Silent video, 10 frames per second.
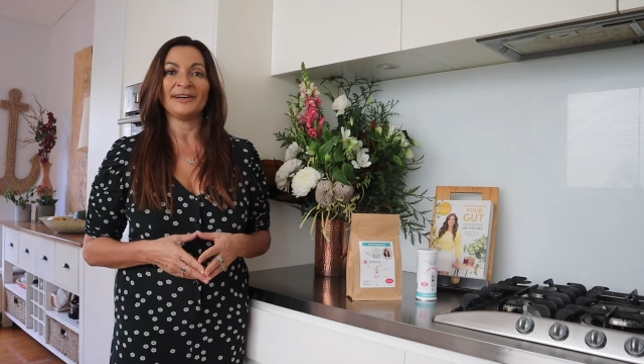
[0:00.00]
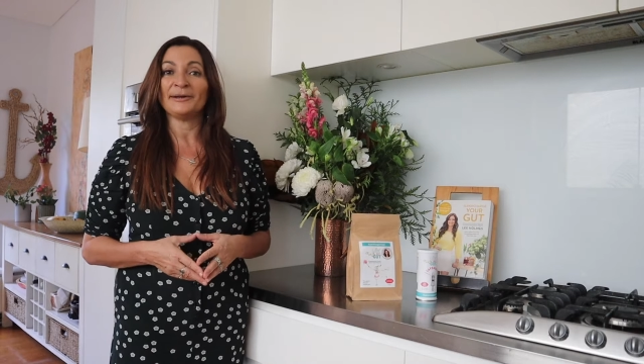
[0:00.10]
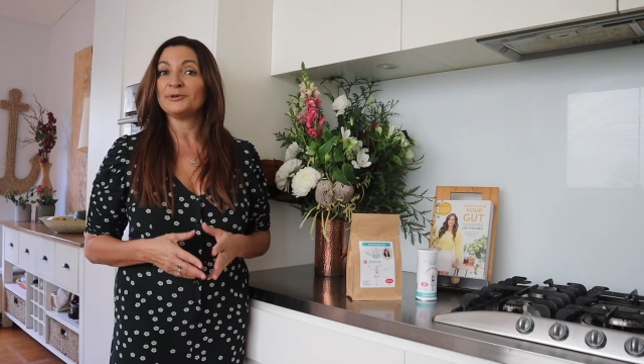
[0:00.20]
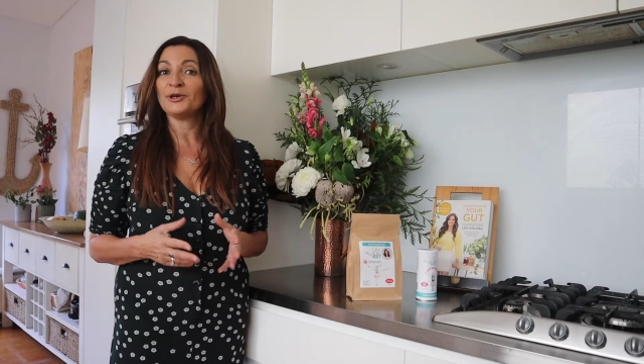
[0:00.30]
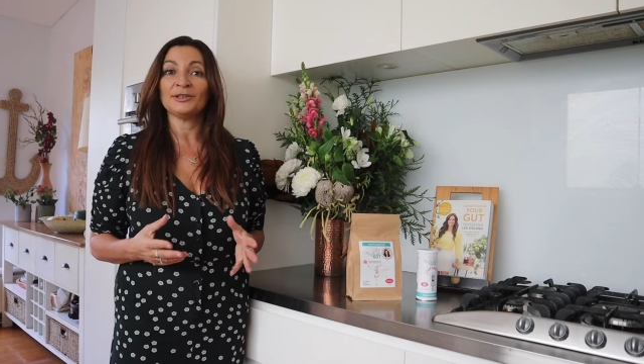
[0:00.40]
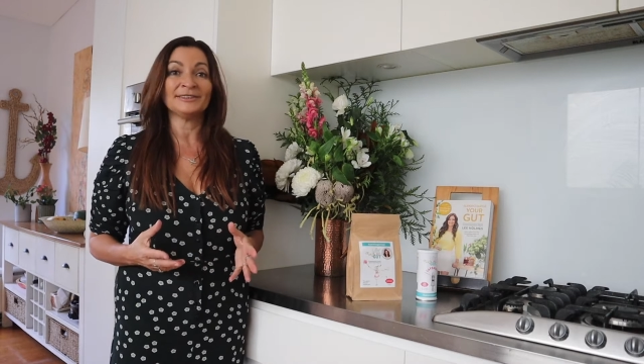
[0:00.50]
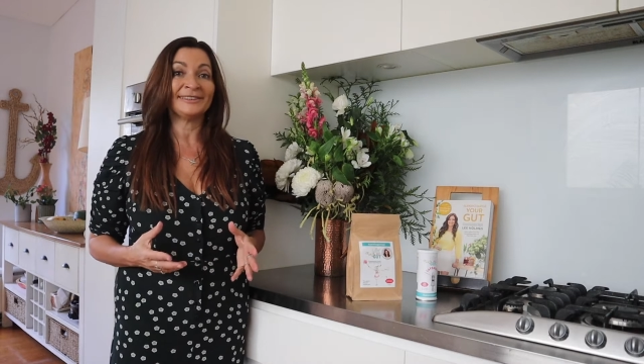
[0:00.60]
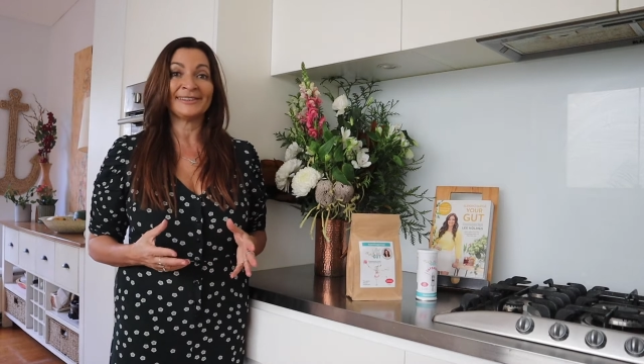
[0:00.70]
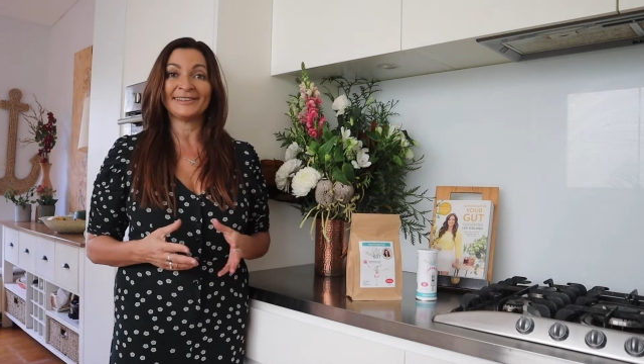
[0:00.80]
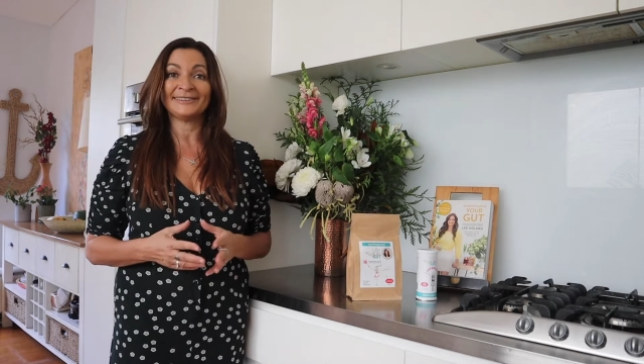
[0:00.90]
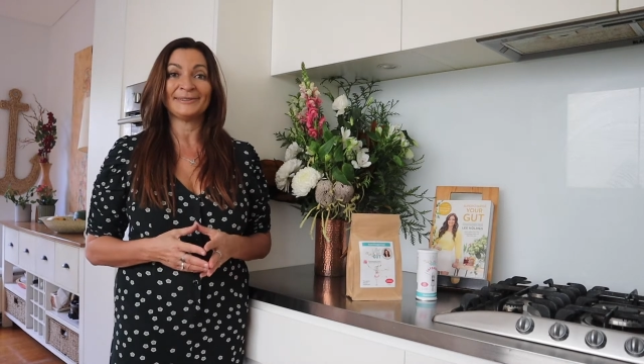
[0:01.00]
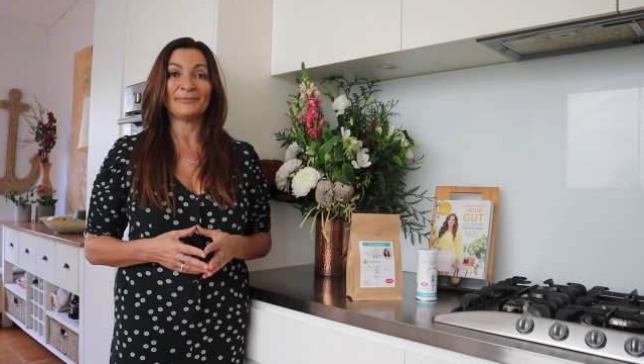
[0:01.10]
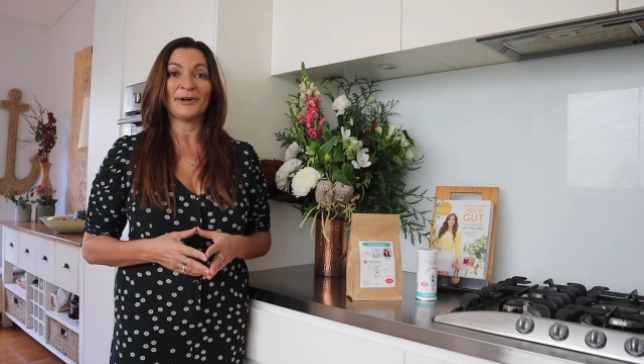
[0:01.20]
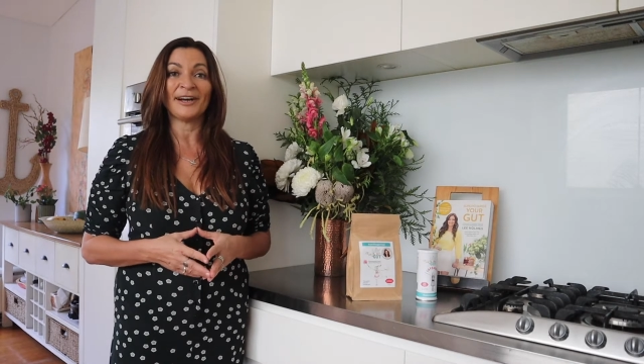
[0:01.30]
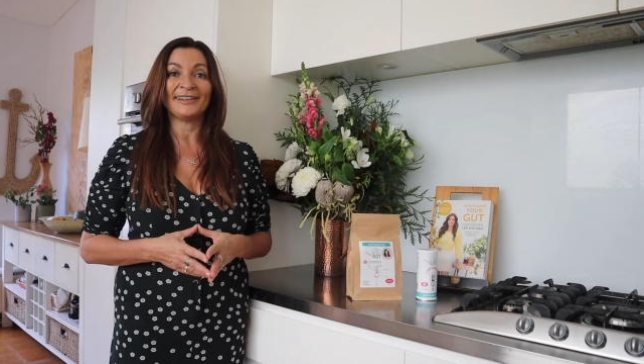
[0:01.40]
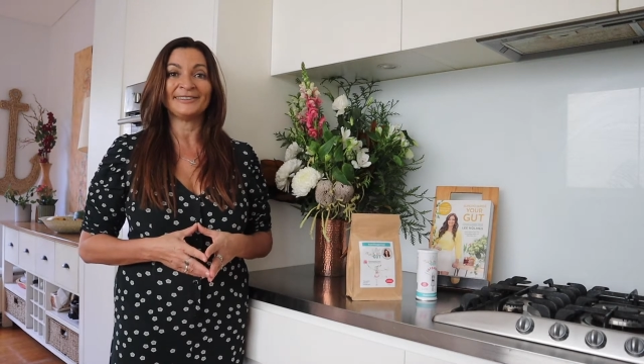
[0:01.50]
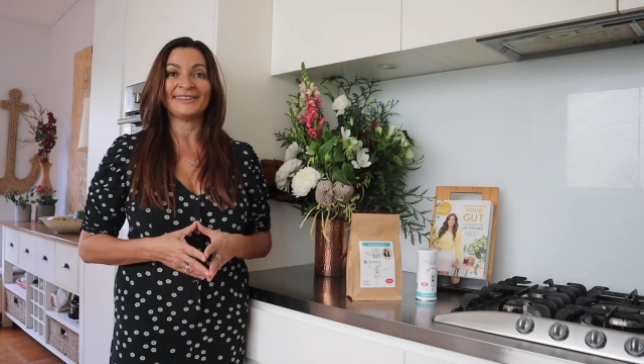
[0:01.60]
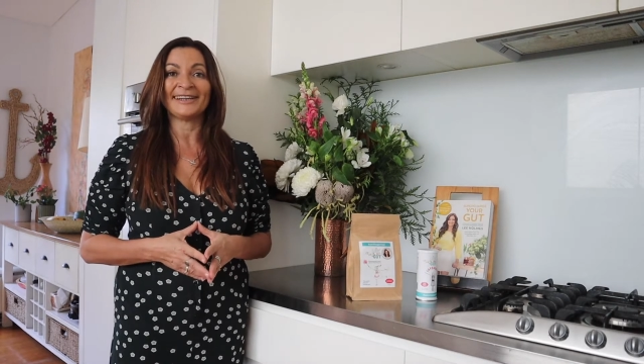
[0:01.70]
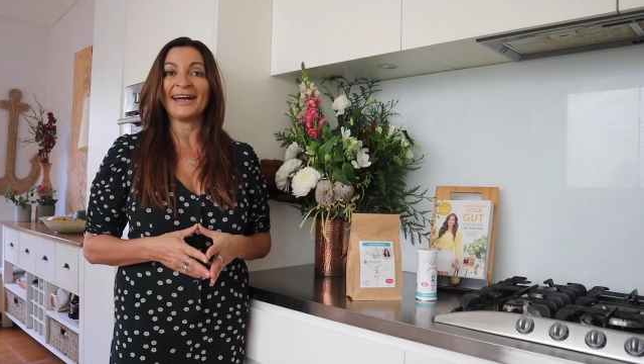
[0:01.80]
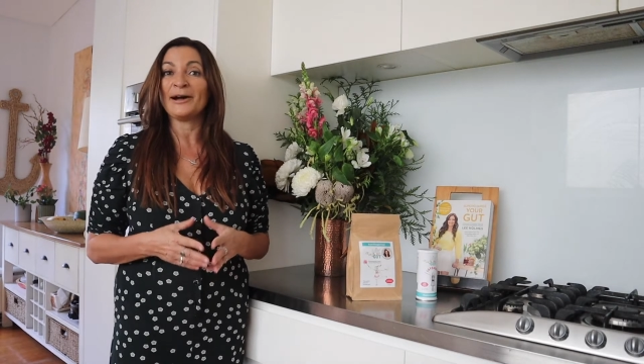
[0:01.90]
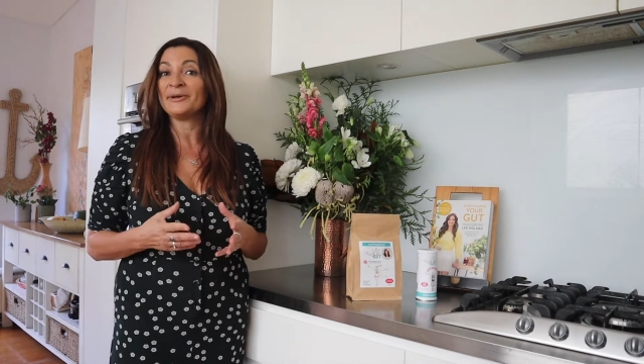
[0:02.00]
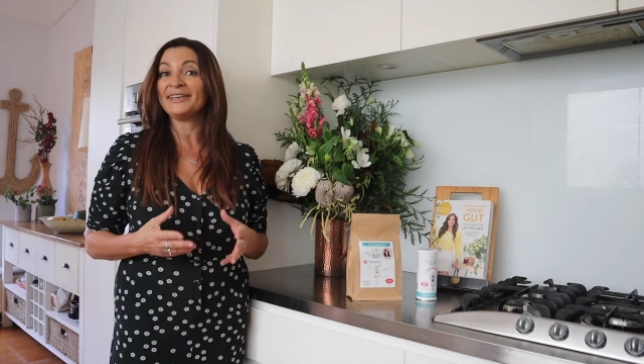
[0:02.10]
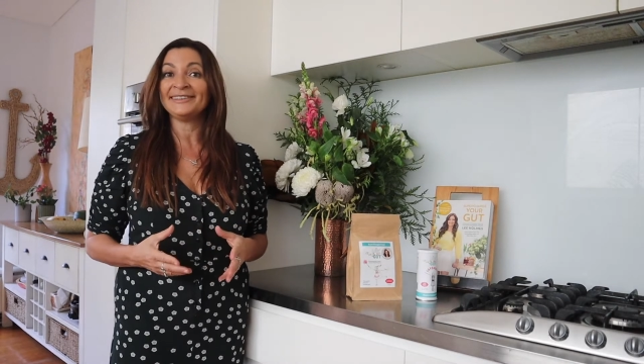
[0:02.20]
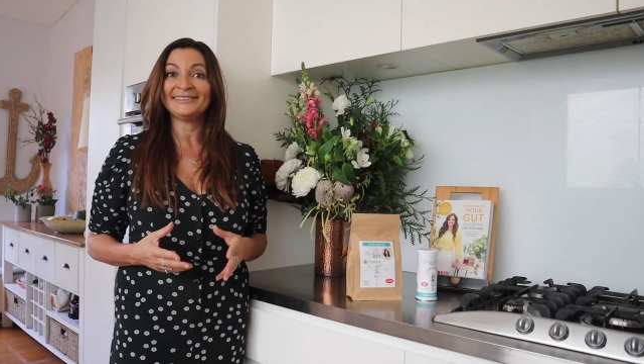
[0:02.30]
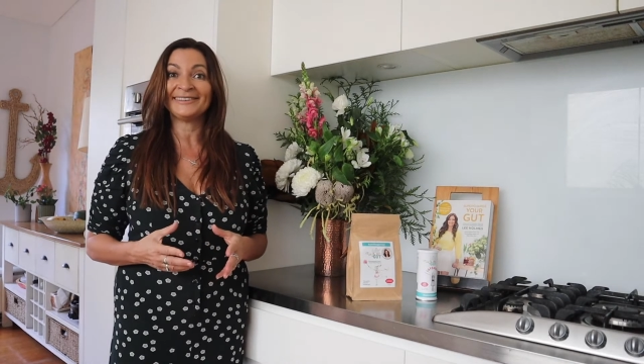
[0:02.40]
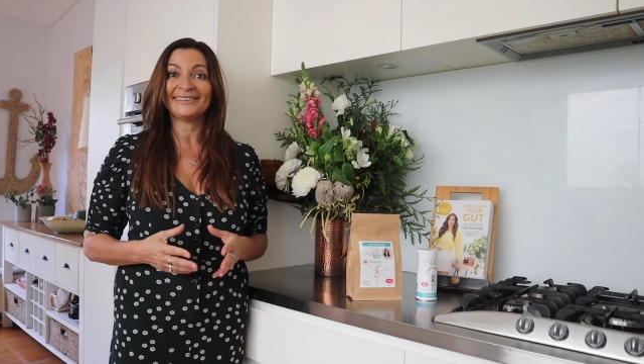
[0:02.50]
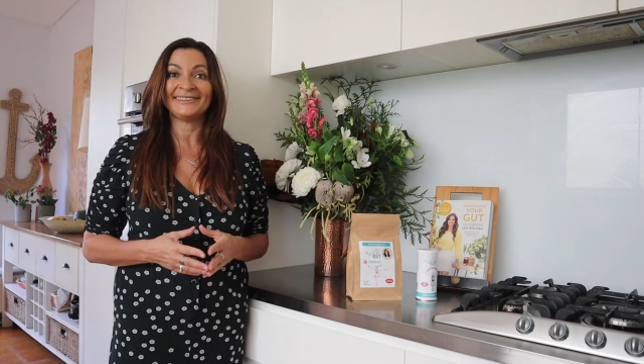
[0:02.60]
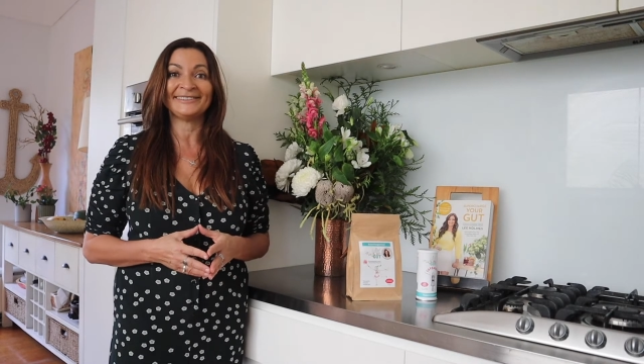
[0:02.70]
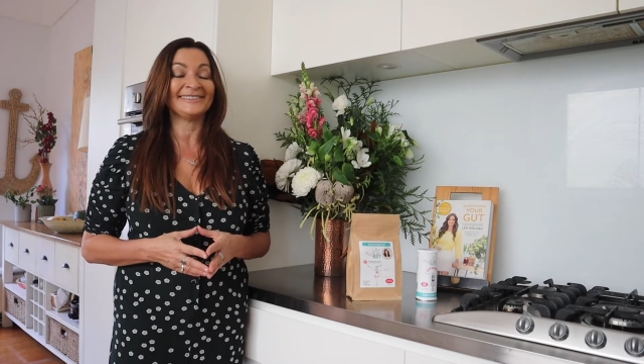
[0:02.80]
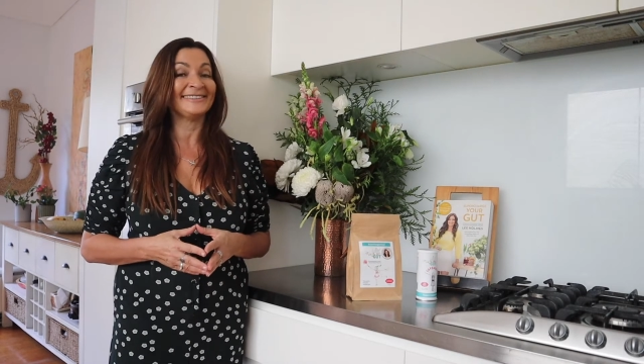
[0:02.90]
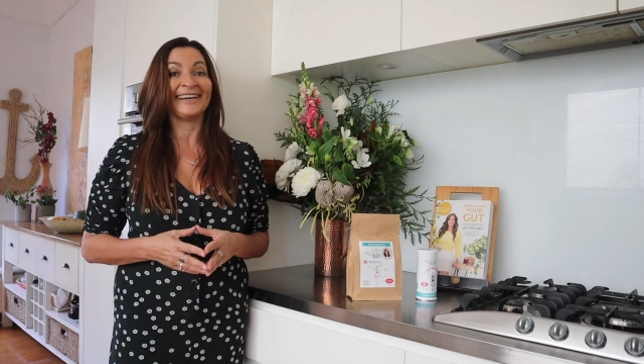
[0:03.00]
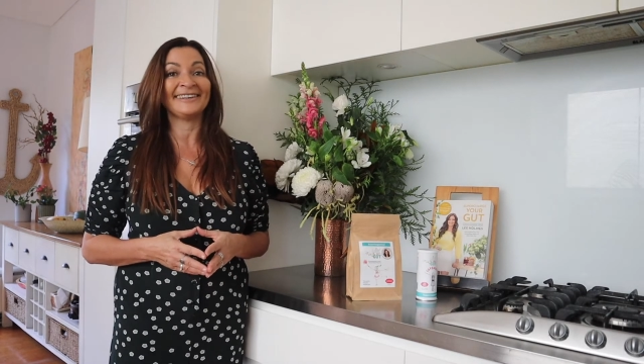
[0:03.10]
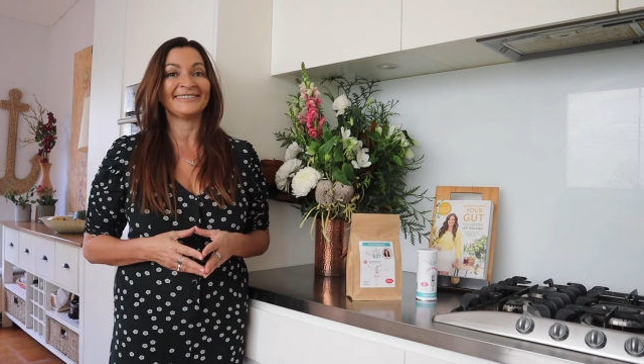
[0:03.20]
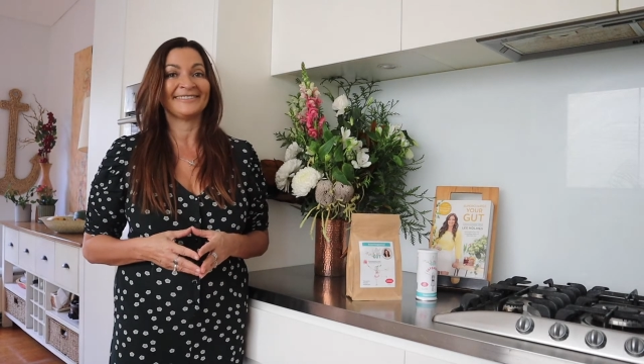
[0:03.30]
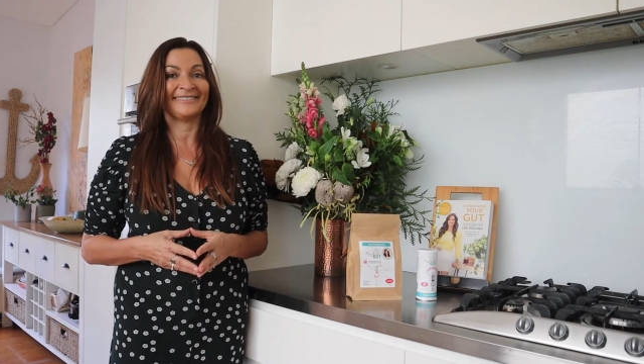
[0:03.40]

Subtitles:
I'm constantly surprised at how easy it is to take.